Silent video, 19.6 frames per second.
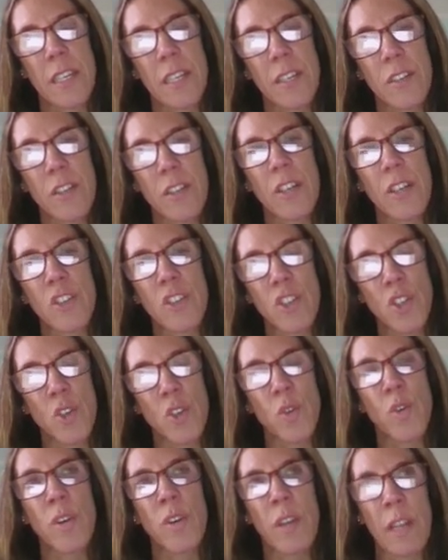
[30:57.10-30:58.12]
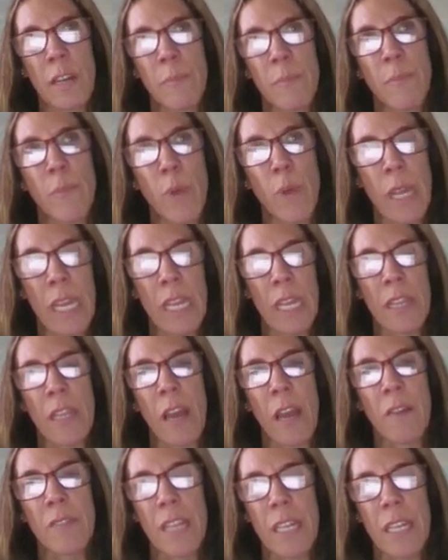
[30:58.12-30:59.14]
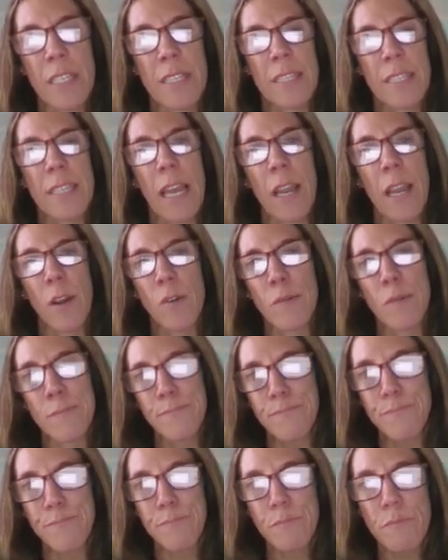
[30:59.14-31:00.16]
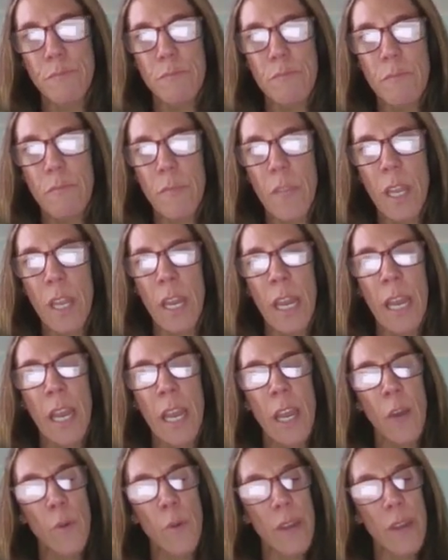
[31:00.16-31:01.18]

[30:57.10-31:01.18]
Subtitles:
it should in breaking down that cycle. We're